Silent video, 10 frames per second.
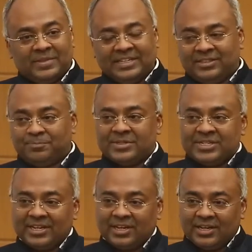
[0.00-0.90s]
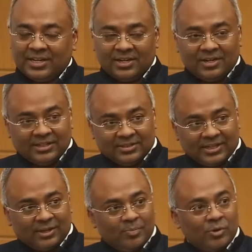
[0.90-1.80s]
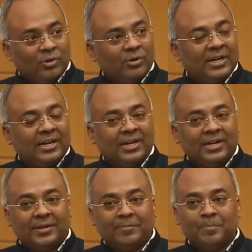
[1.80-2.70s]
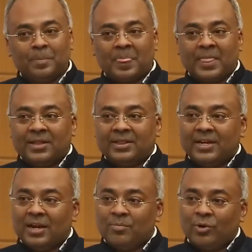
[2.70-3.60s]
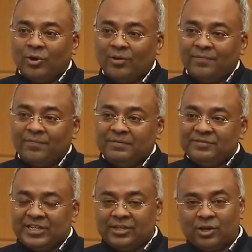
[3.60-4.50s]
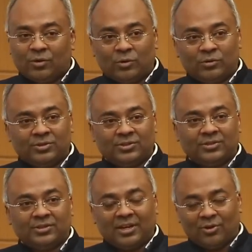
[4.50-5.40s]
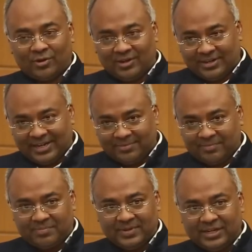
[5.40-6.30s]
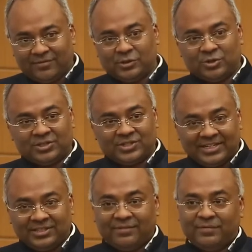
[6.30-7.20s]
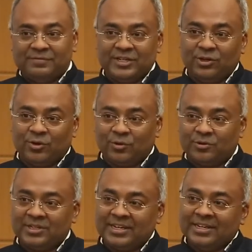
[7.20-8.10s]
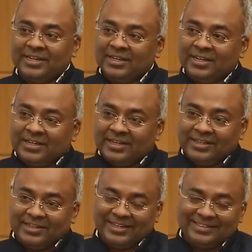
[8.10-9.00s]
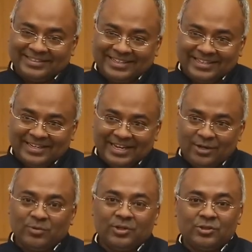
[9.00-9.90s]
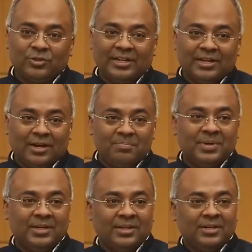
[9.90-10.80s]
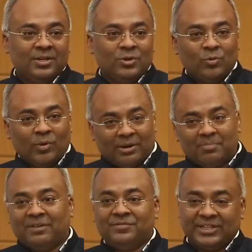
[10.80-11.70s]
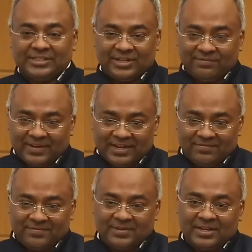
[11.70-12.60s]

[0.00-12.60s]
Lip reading: this particular year in Singapore, the number of 15-year-olds or individuals less than 15-year-old is equal to the number who are above 65.